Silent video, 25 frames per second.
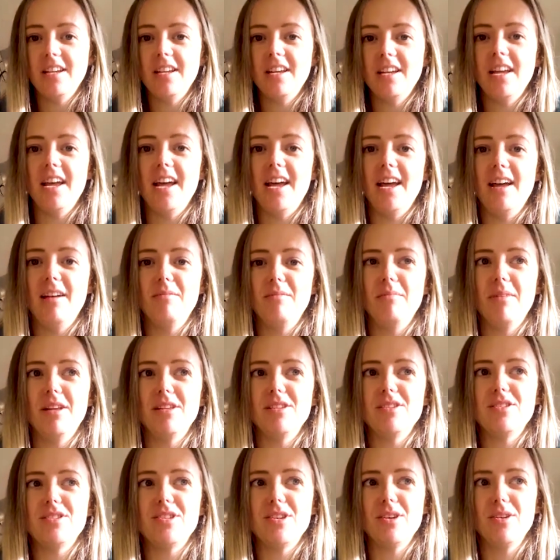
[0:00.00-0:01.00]
um,
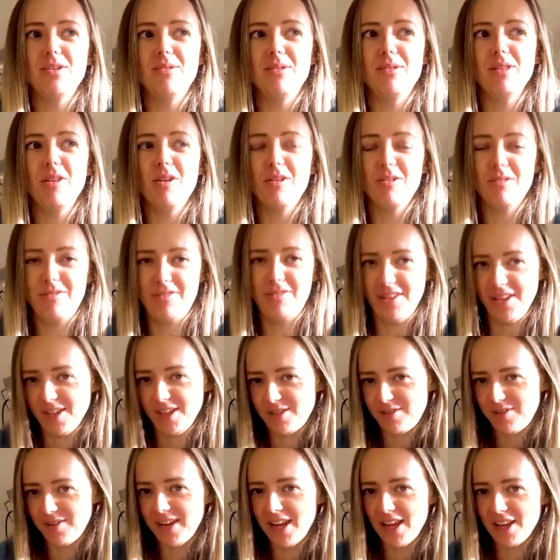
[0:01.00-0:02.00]
and so a lot of things
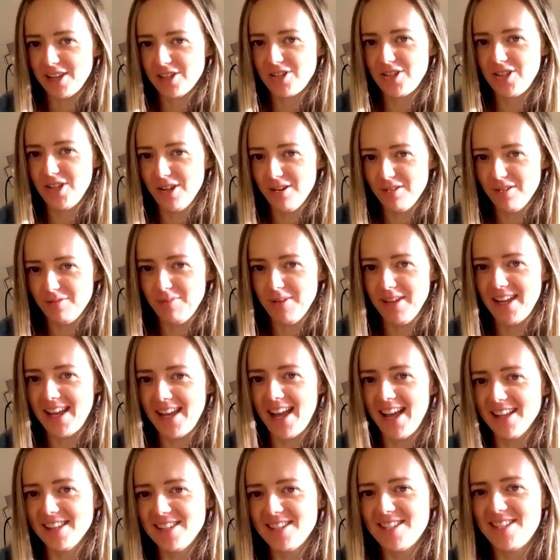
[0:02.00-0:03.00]
for next year have been
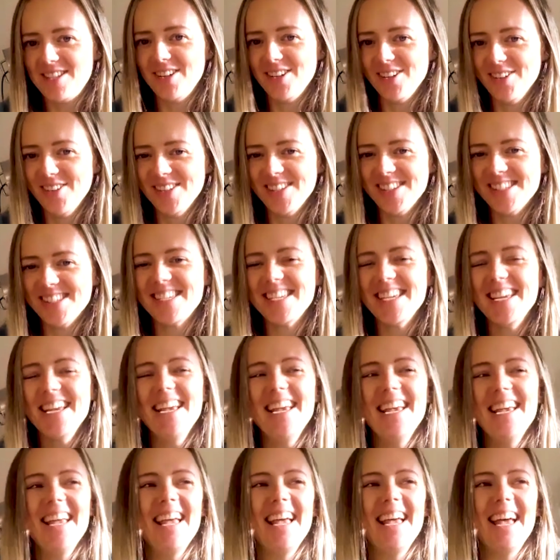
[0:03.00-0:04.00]
cancelled.
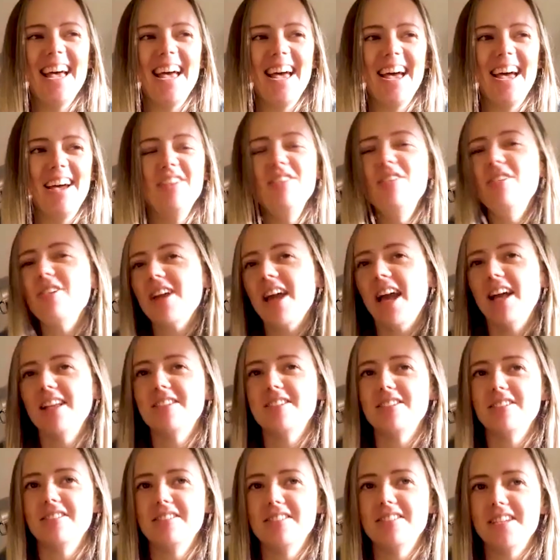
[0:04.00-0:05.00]
uh, not
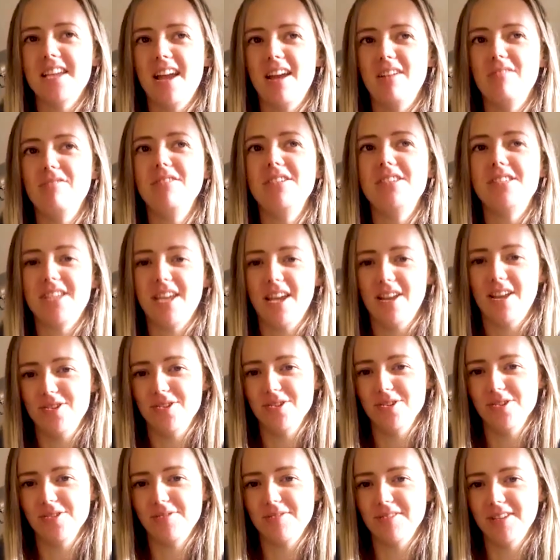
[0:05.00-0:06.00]
cancelled, uh,
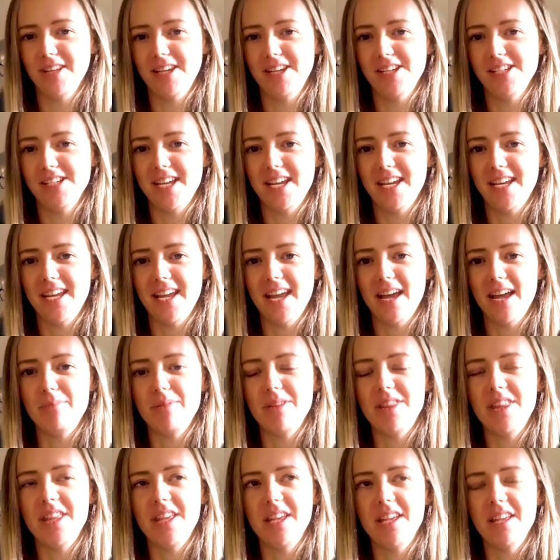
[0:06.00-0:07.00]
rescheduled related date. Yeah,
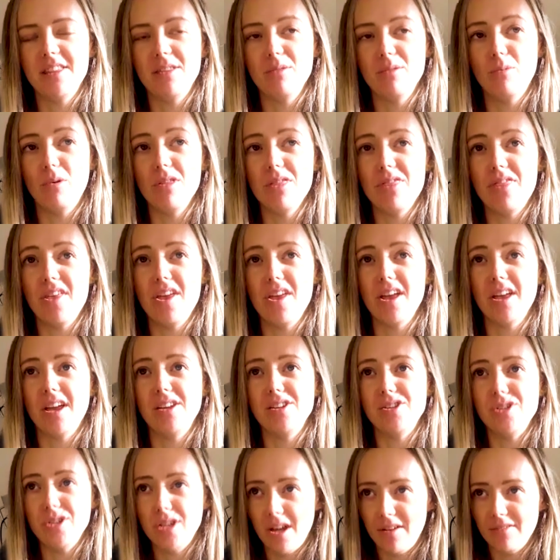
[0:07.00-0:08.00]
but the the one thing I
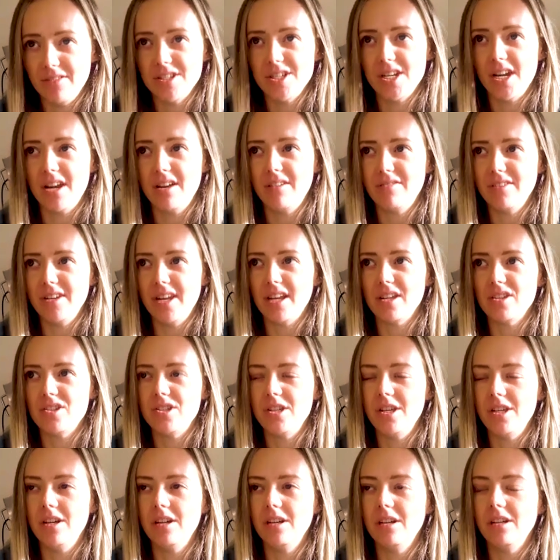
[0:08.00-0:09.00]
do have in the diary for next
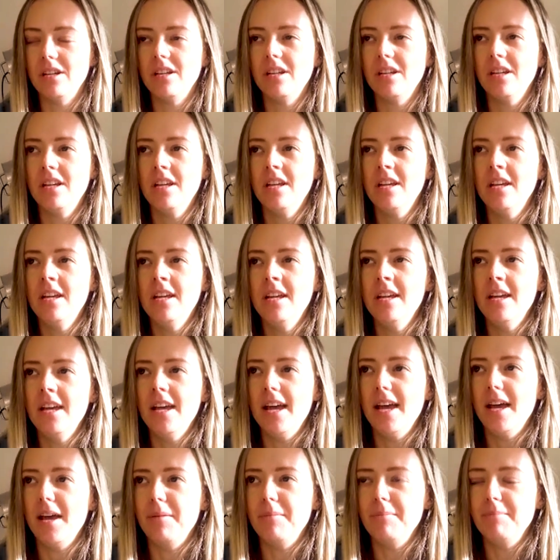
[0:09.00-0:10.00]
year
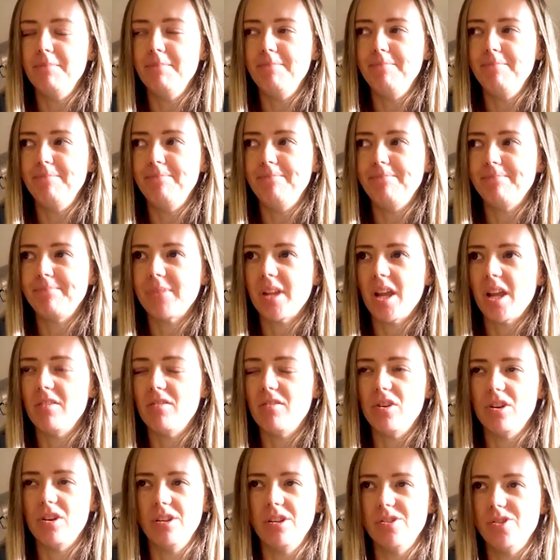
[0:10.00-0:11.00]
um, I've
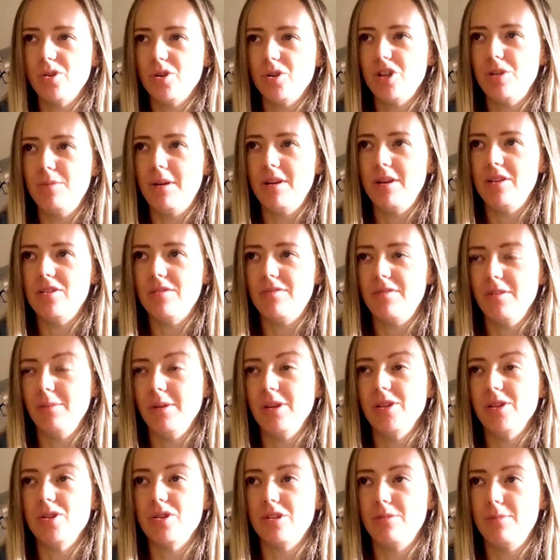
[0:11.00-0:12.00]
got a document, I'm filming
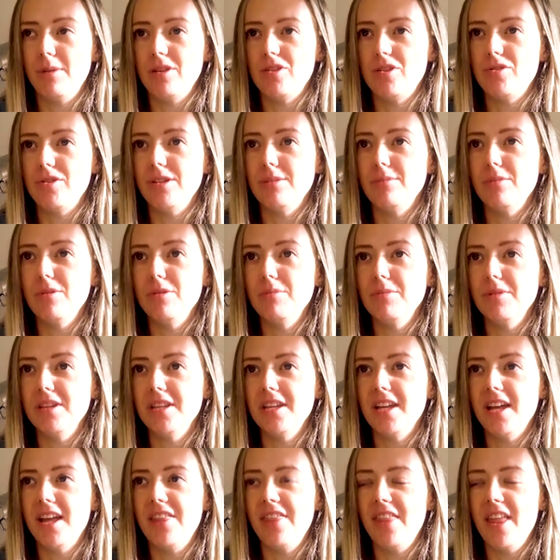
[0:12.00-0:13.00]
a documentary at the moment,
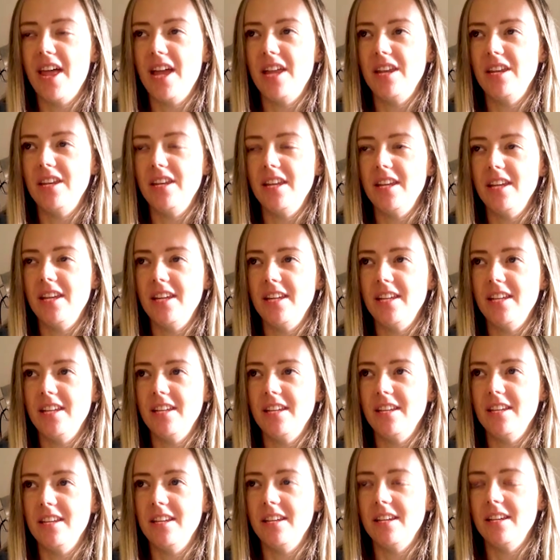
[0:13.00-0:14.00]
and then
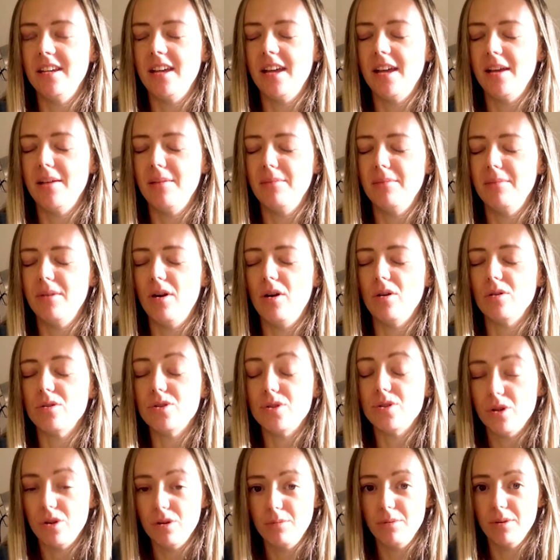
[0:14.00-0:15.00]
in um,
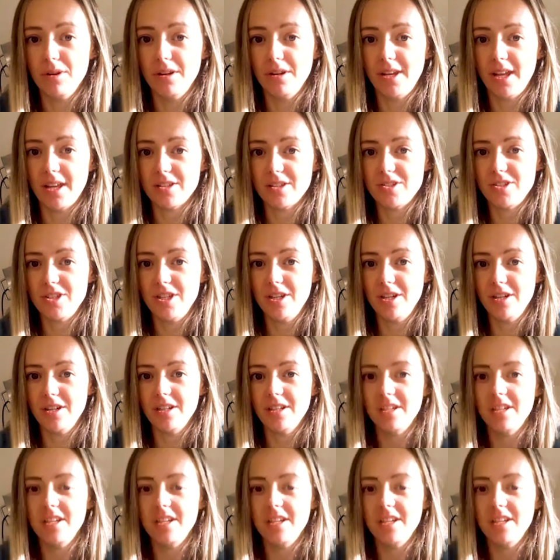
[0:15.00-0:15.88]
October next year